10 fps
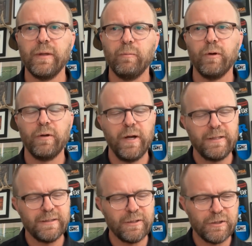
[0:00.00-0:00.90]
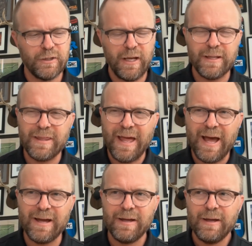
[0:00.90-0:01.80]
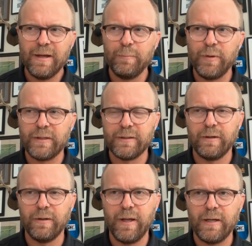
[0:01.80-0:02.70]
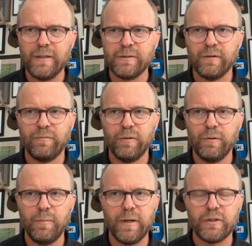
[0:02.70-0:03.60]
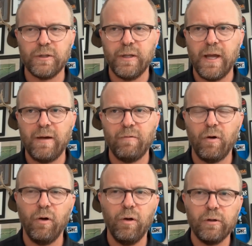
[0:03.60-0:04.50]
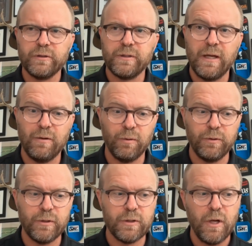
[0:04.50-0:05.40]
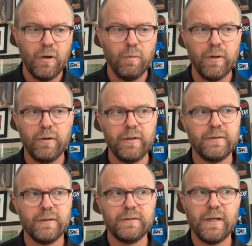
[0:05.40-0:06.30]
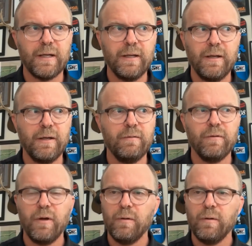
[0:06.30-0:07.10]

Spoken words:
when clients understand that, it makes it a lot easier for them to make sure they have all stakeholders, whether it's executive,